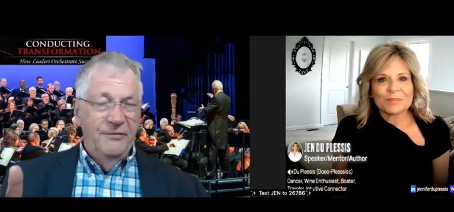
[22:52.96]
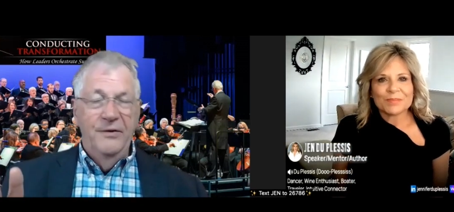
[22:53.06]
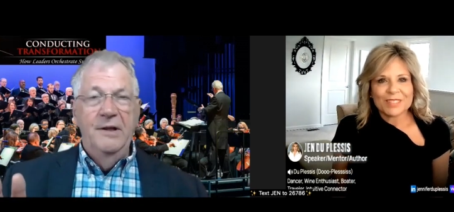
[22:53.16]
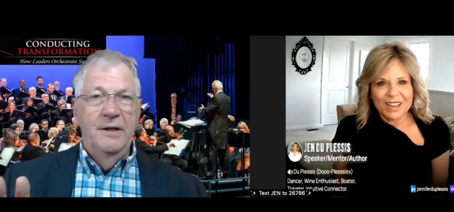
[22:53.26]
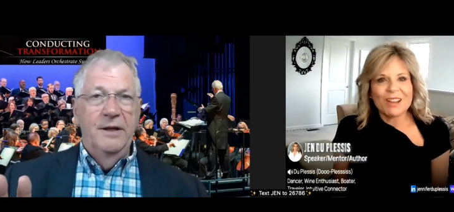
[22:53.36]

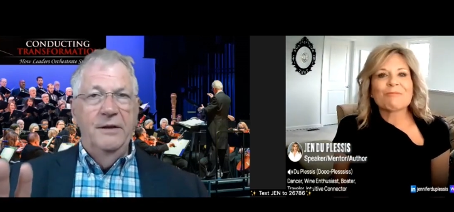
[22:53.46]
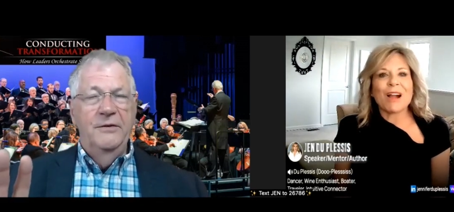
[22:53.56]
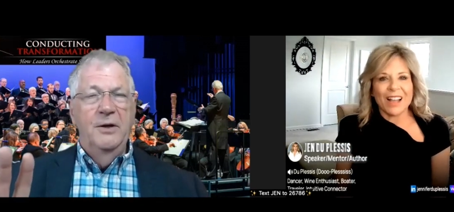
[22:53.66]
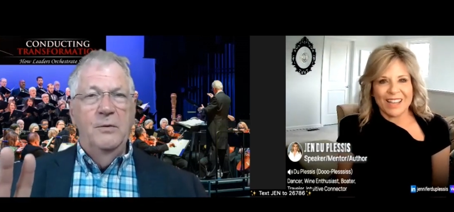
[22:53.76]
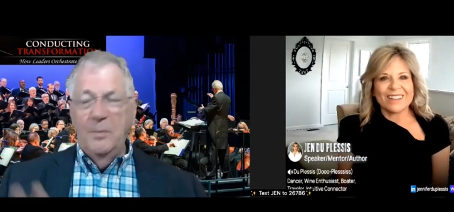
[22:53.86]
Speaker 1: feelings. They
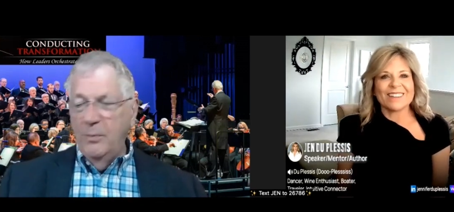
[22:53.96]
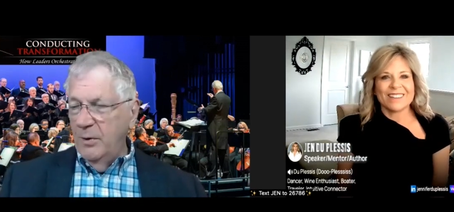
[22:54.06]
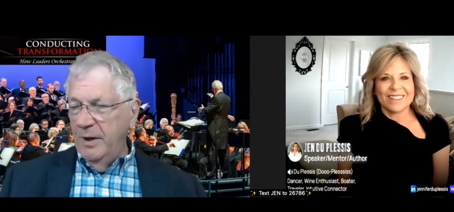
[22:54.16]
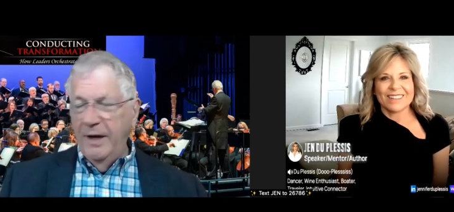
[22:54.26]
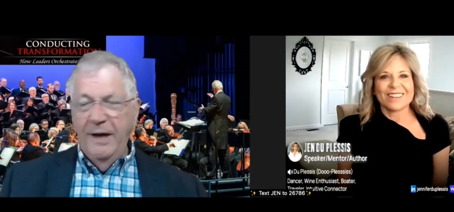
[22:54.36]
don't right. want to
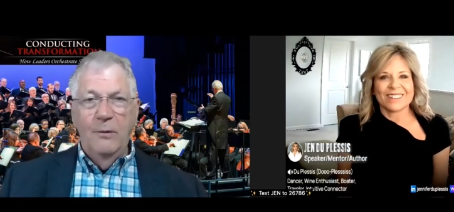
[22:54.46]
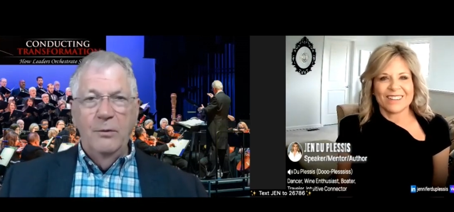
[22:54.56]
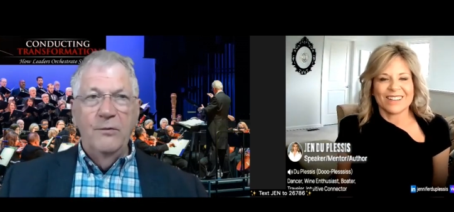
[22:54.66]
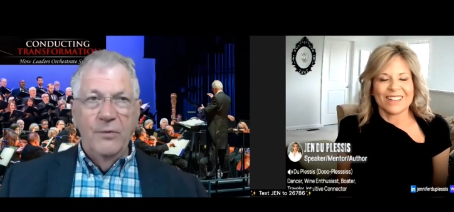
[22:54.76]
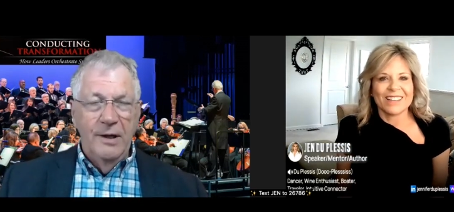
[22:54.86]
point it out.
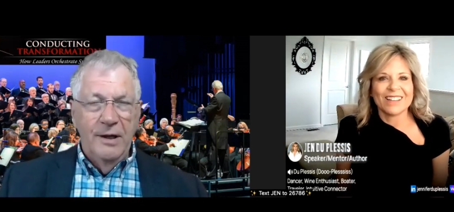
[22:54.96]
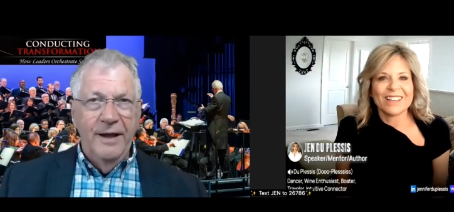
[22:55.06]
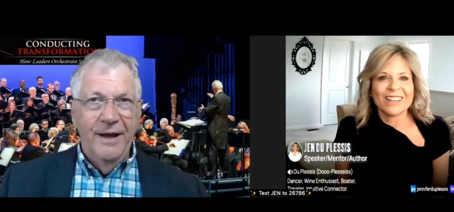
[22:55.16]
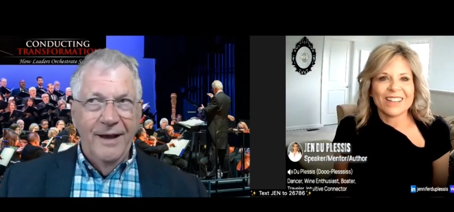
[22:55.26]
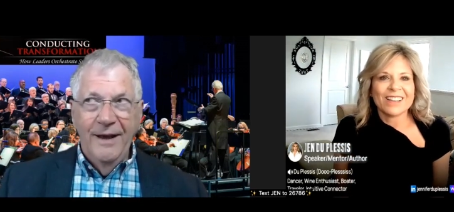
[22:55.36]

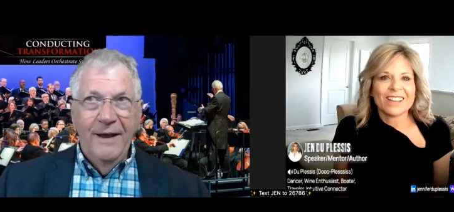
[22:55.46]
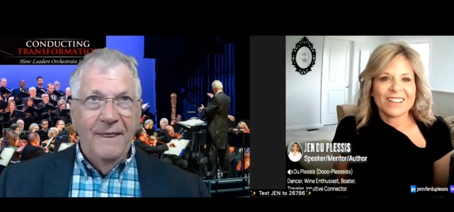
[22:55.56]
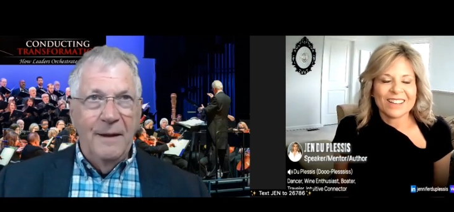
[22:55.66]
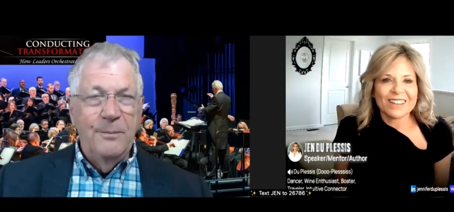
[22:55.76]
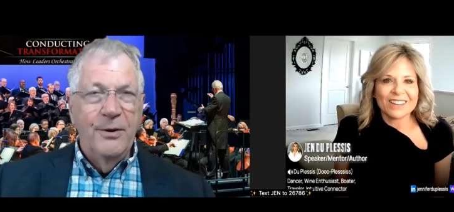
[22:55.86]
Really,
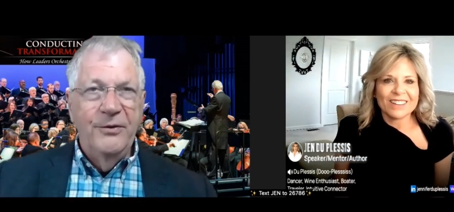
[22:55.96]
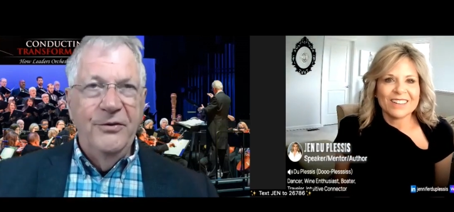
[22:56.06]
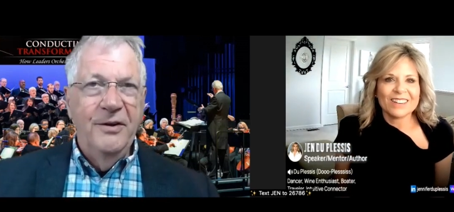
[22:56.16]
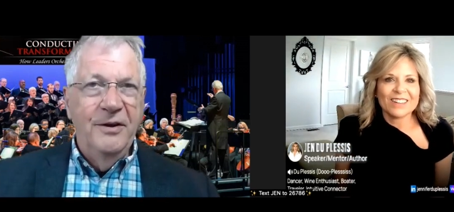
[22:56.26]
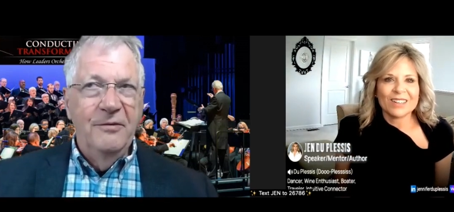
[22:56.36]
that
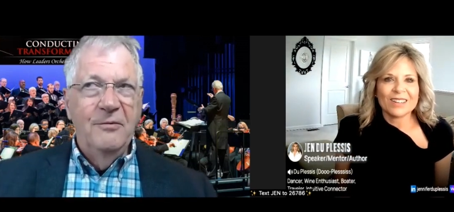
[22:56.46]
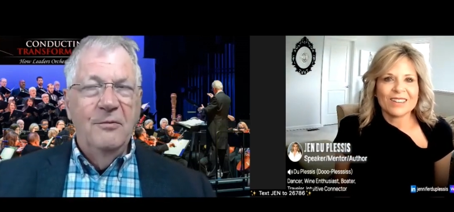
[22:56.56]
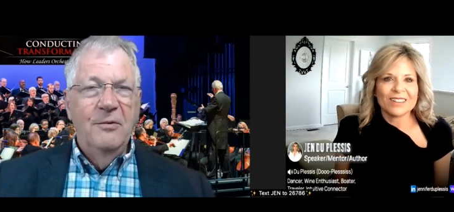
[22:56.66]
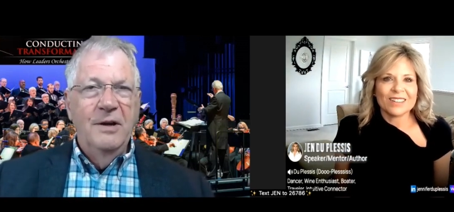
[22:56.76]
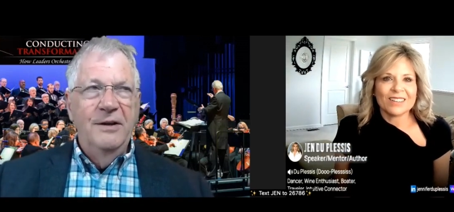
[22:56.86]
person
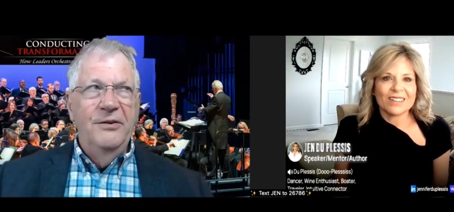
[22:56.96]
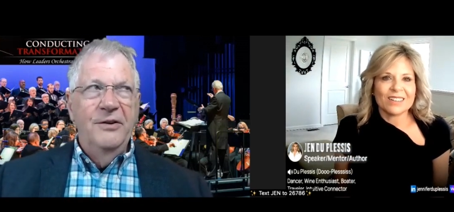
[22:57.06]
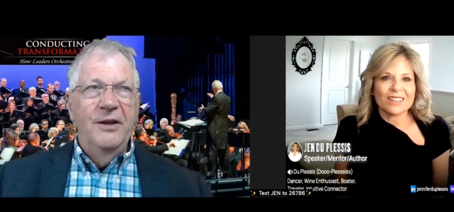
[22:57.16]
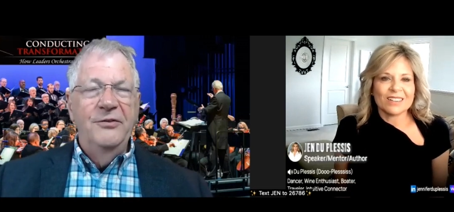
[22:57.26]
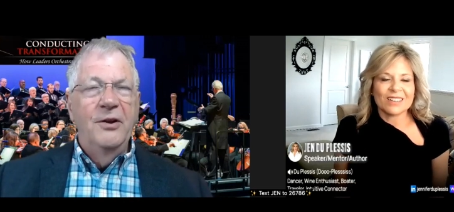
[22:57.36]
is
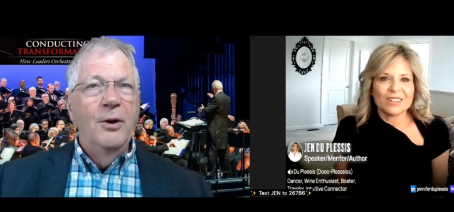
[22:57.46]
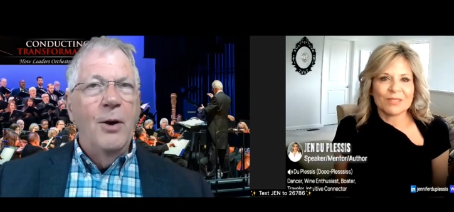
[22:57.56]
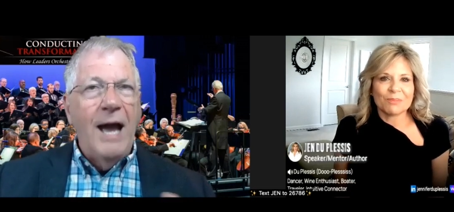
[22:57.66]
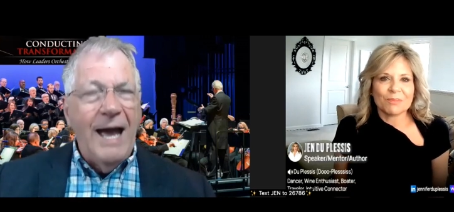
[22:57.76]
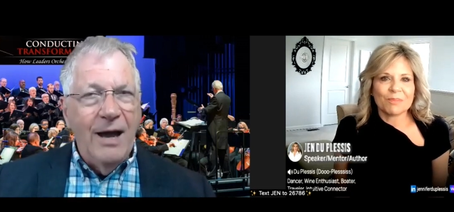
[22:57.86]
doesn't know
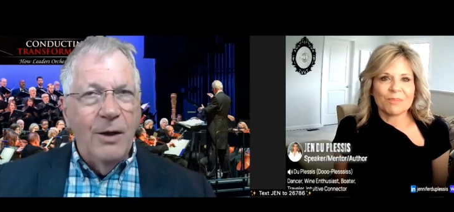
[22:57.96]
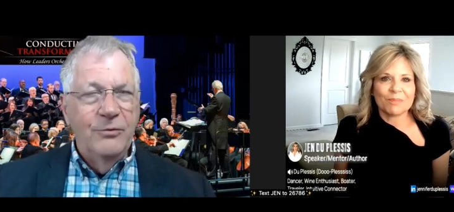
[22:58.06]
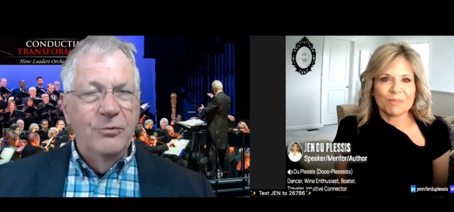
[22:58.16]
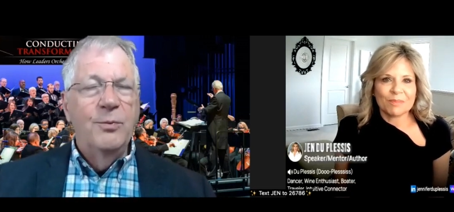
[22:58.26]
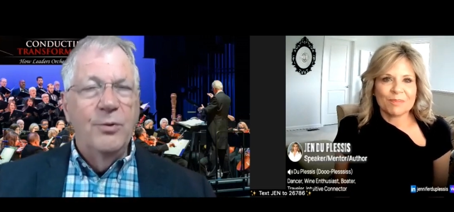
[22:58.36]
how
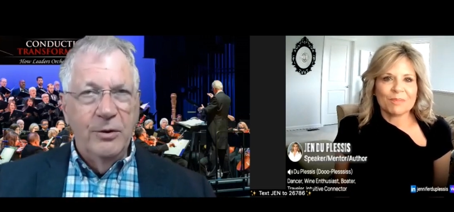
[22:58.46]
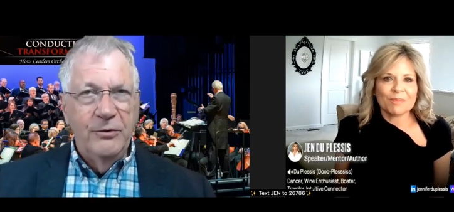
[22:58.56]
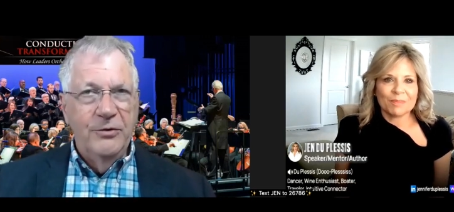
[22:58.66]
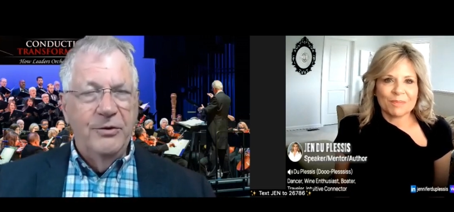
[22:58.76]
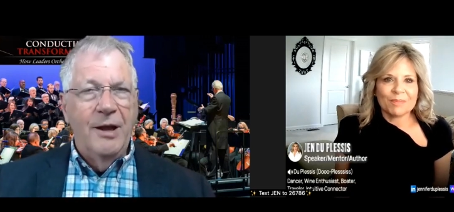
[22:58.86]
to
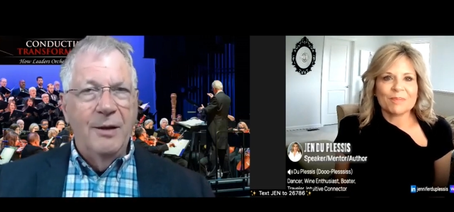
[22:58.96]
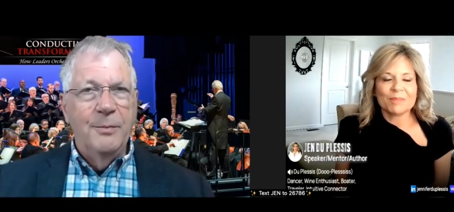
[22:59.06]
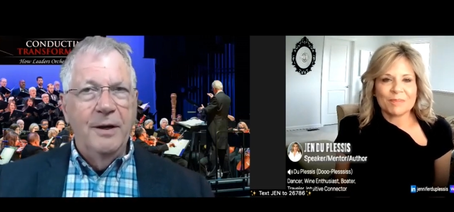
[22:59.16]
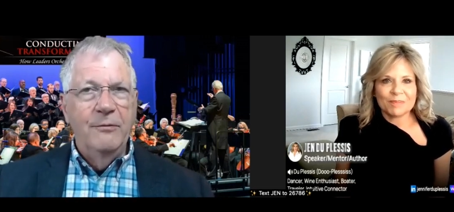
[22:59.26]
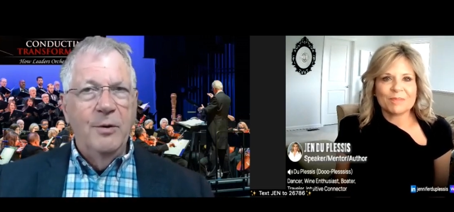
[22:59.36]
approach the
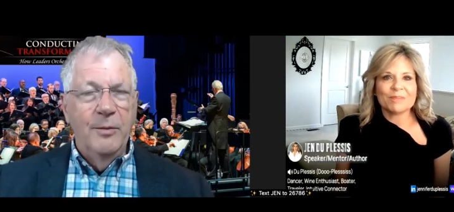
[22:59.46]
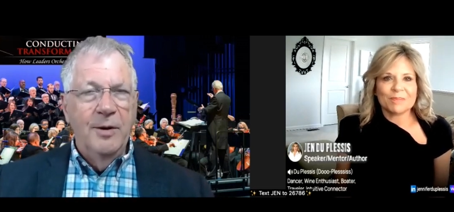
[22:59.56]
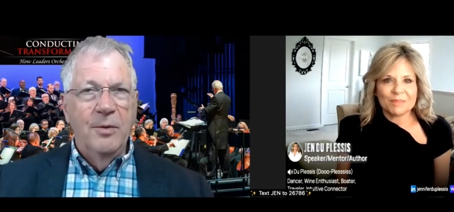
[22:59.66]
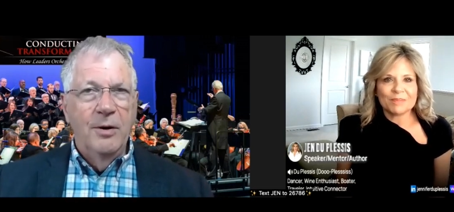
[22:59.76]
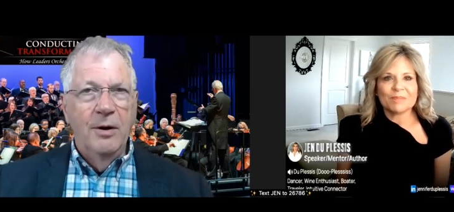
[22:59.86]
topic.
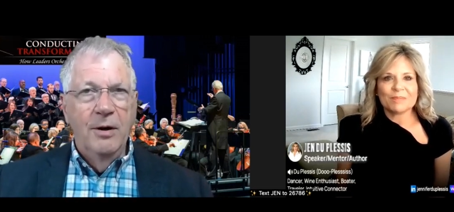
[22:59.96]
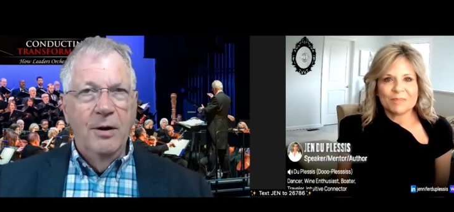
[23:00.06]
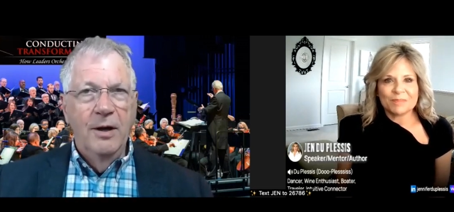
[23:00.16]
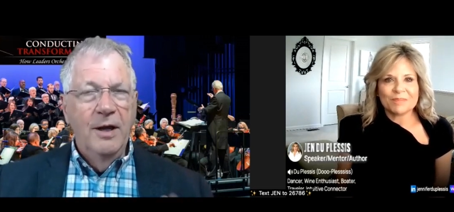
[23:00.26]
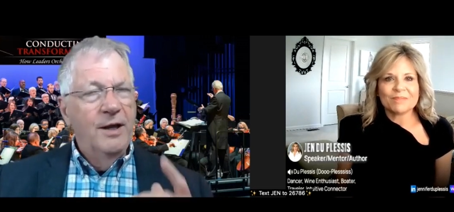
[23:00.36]
Remember,
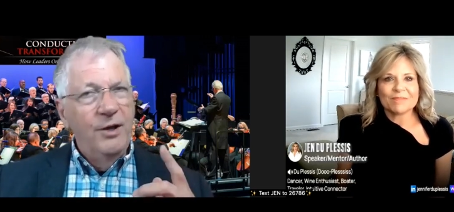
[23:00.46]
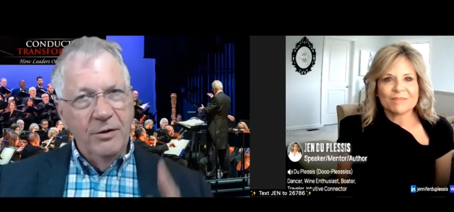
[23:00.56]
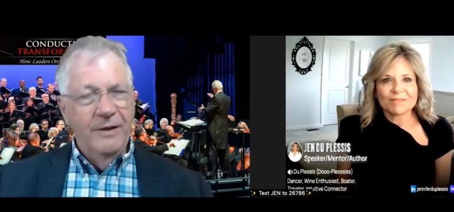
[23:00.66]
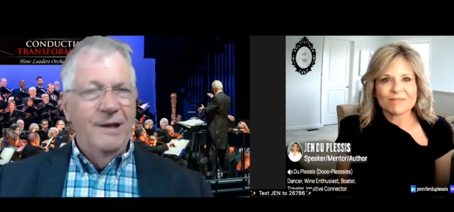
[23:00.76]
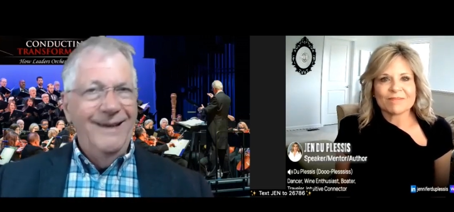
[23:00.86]

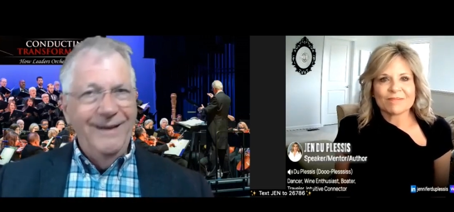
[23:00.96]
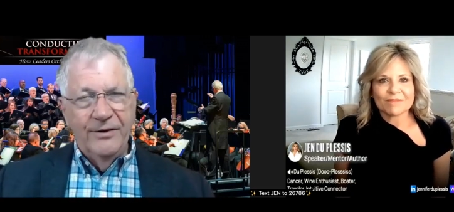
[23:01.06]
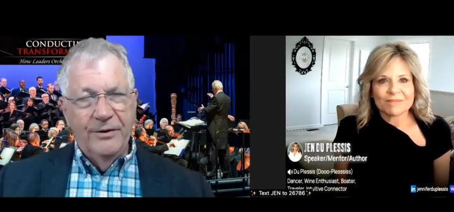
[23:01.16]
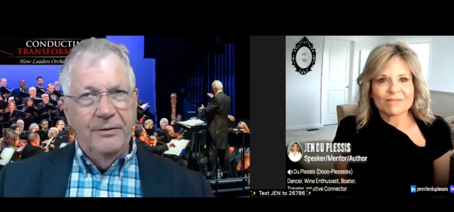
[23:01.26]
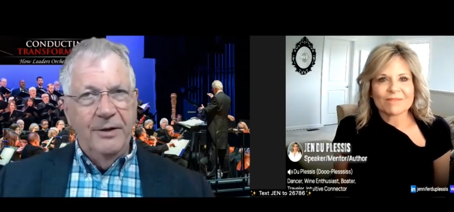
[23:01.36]
you're the
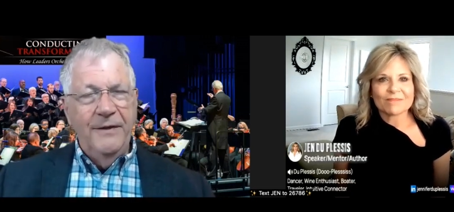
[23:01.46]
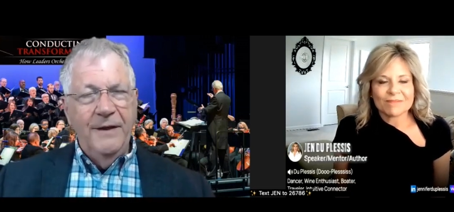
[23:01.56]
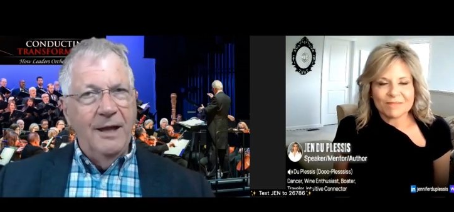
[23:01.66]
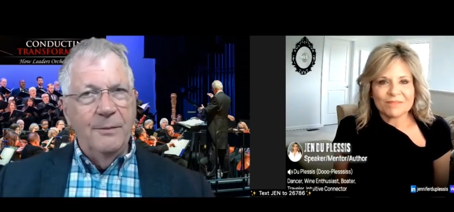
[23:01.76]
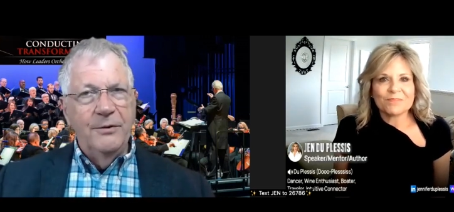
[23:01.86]
leader. Nothing
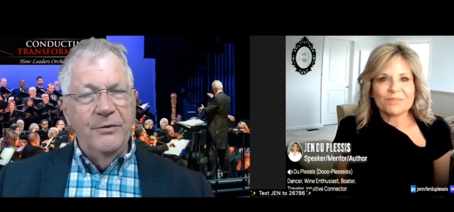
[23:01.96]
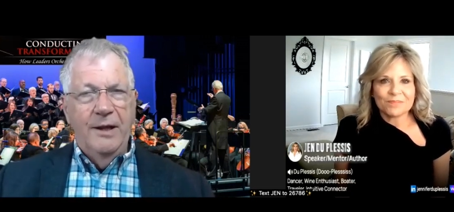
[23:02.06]
happens